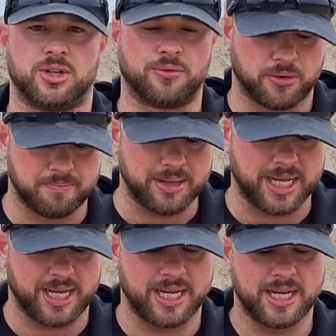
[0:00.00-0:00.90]
So for
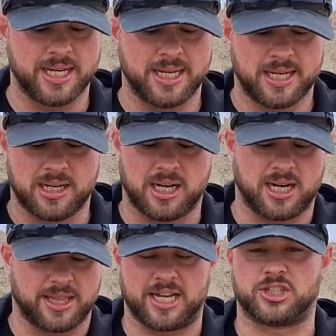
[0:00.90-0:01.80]
me,
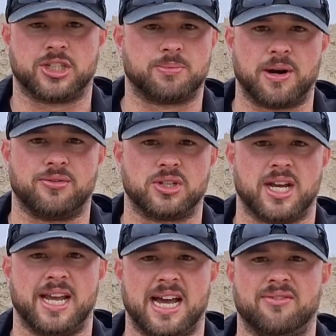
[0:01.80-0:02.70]
that's just a preference
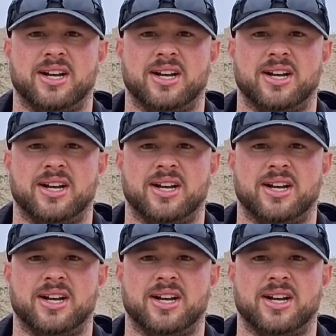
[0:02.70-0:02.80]
I have,